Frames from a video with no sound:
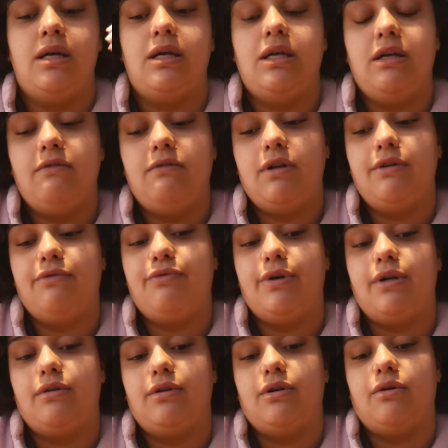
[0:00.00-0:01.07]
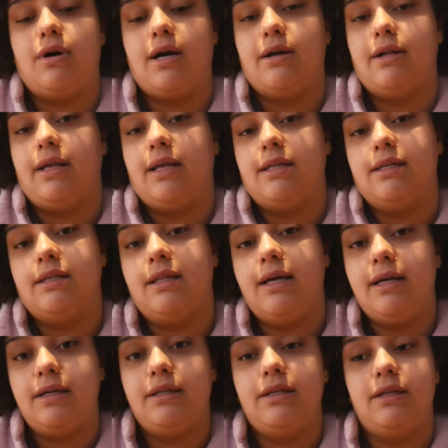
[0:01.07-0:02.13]
Even if we don't know how to get to the
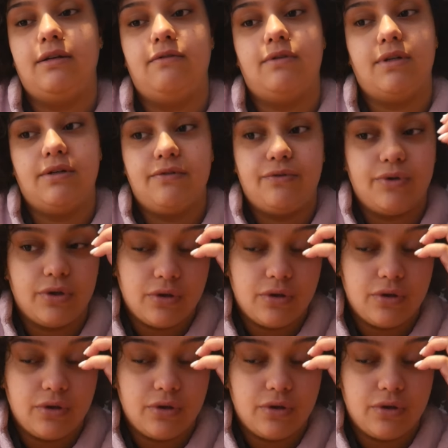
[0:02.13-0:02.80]
end. Even if we're